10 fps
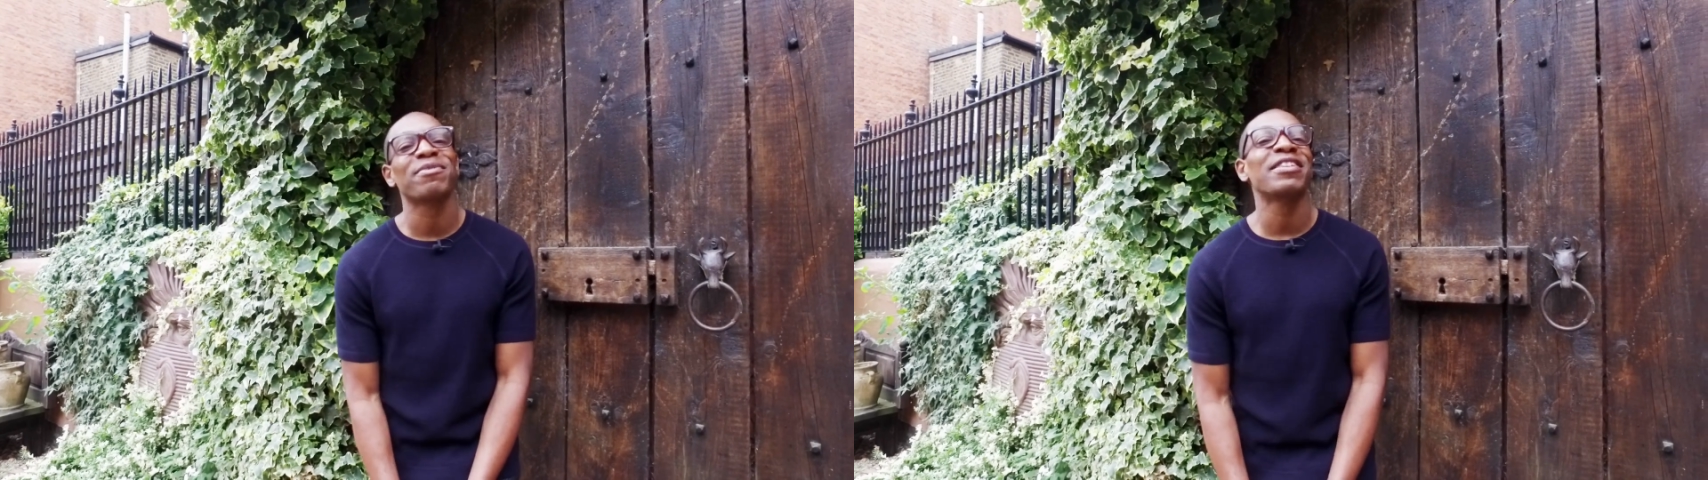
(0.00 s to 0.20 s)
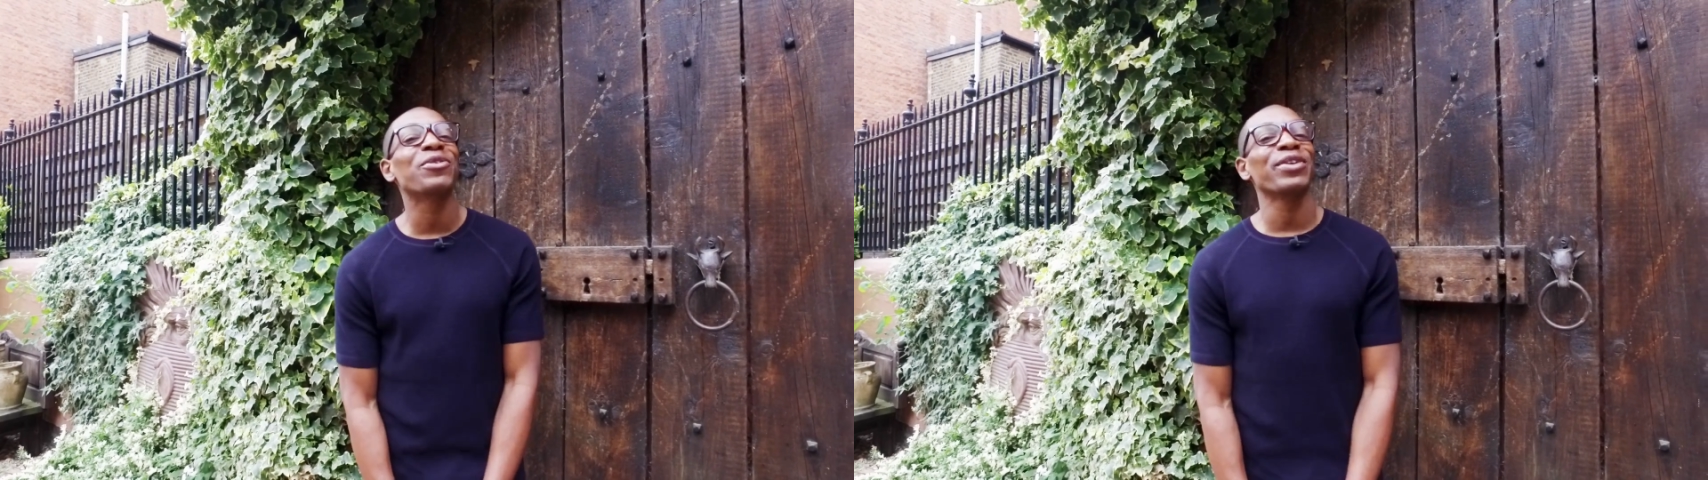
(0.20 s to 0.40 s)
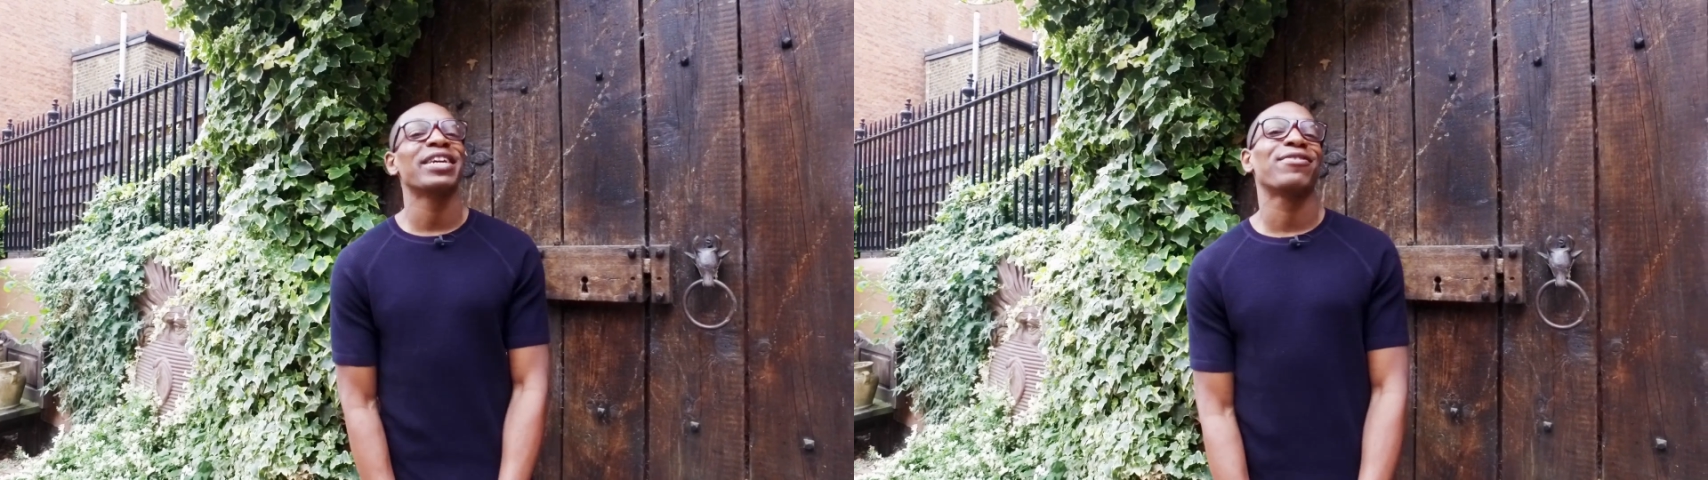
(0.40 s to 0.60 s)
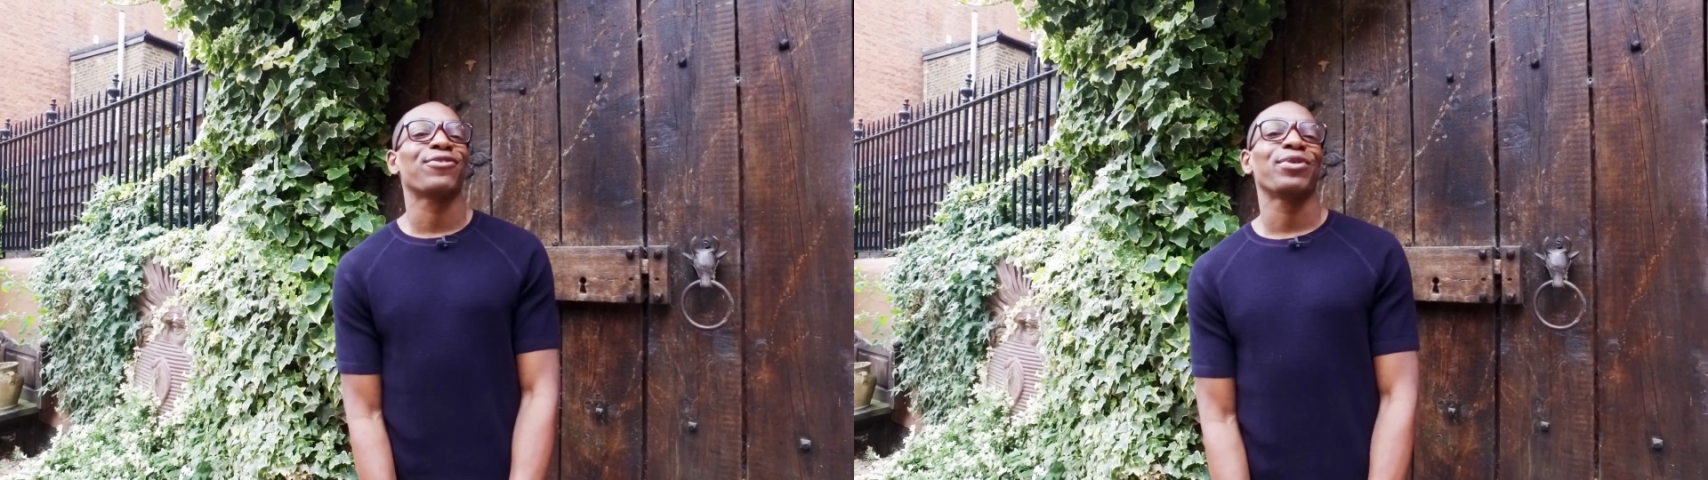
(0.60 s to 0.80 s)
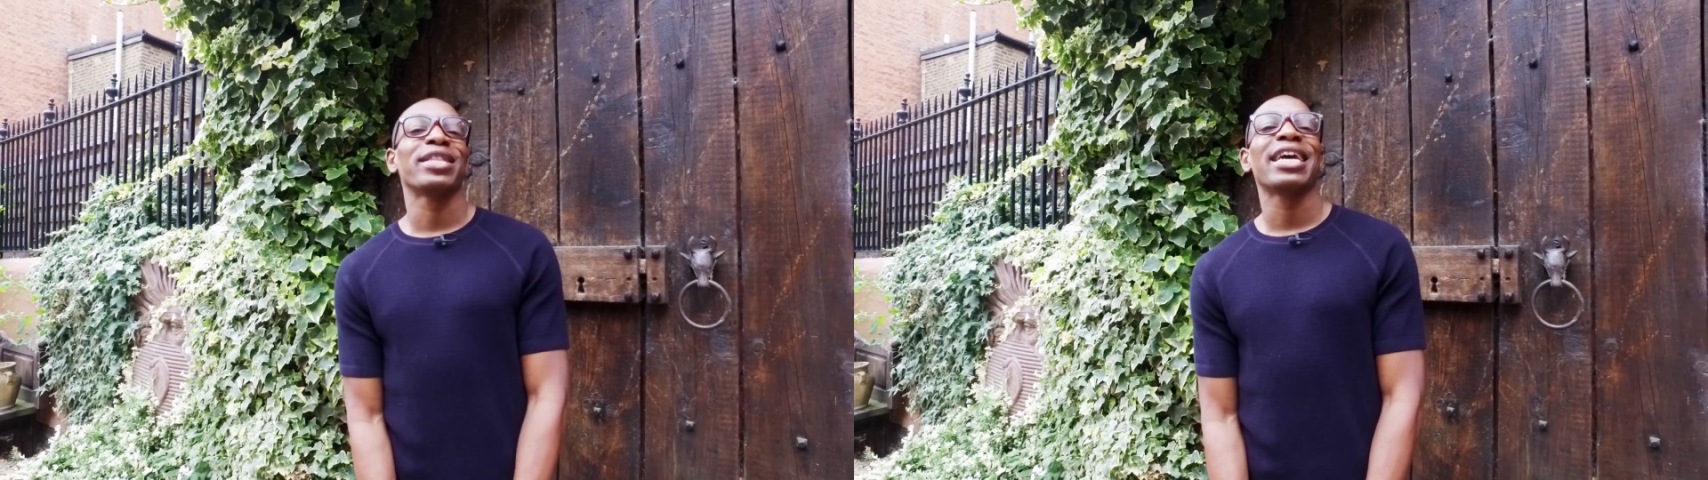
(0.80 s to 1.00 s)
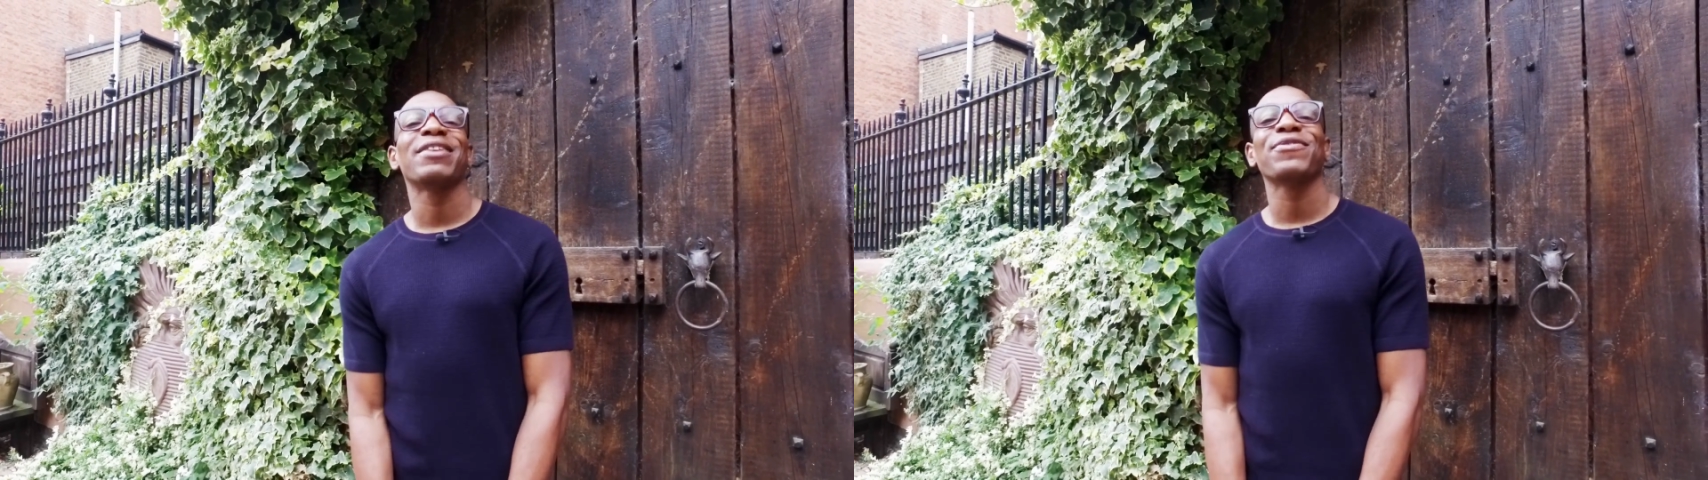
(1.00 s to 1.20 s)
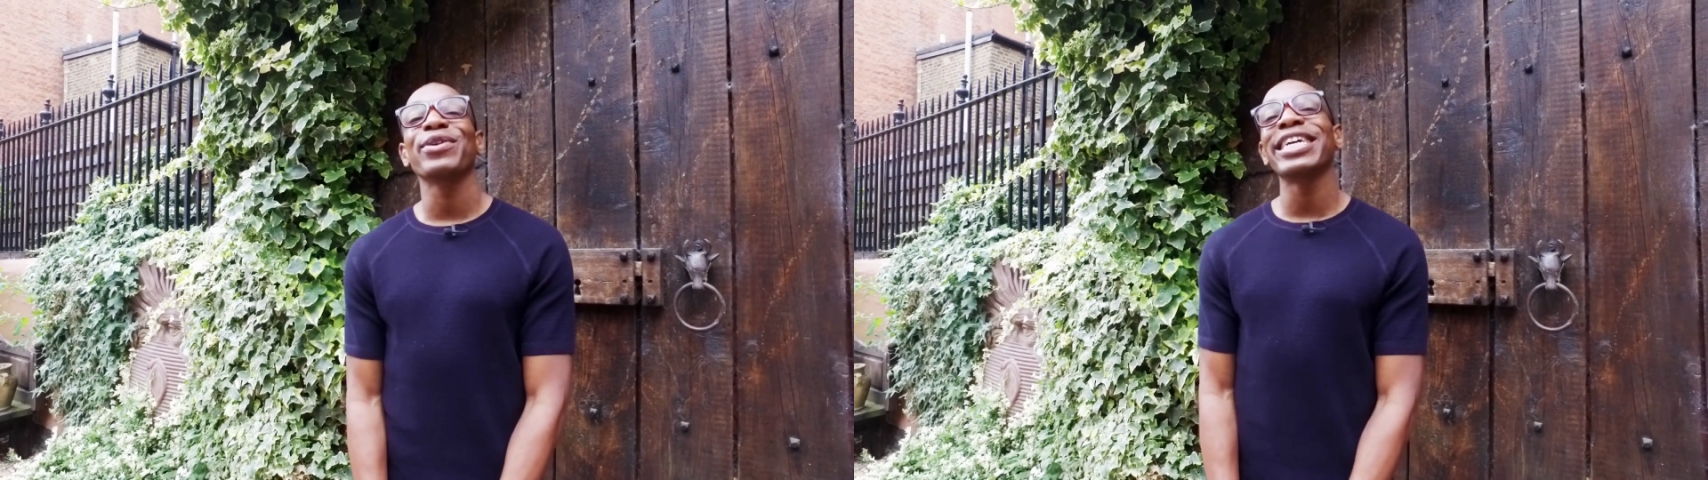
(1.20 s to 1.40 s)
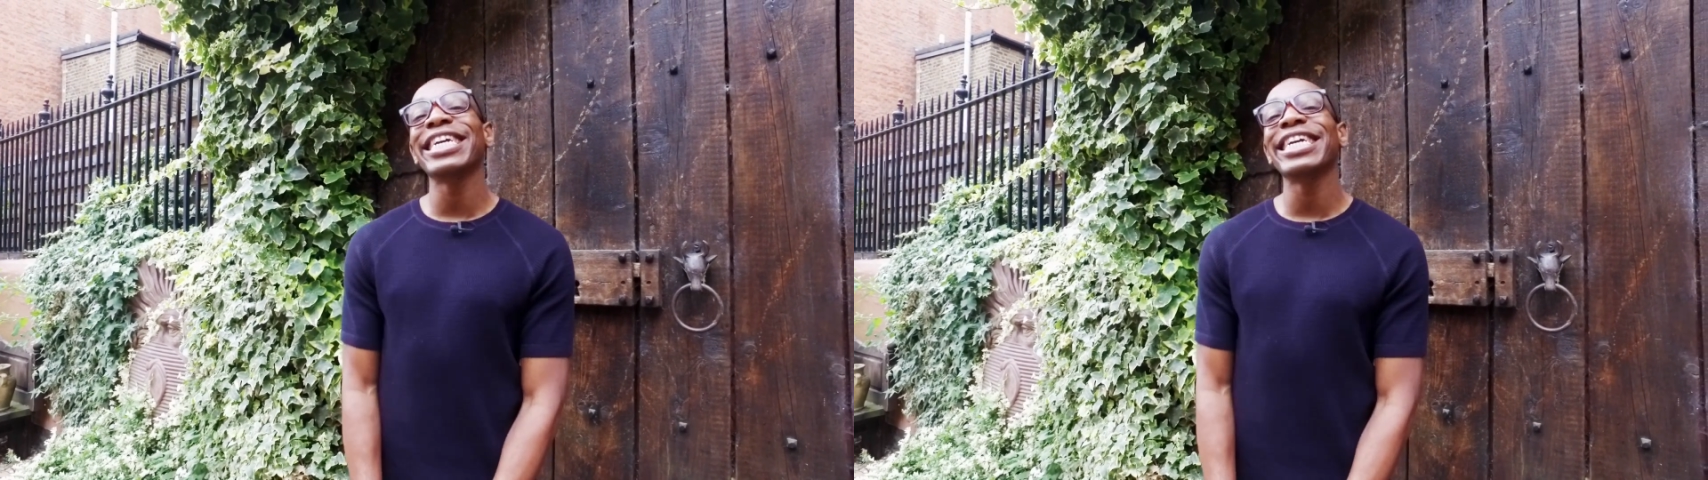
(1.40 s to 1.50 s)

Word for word: secret history that is very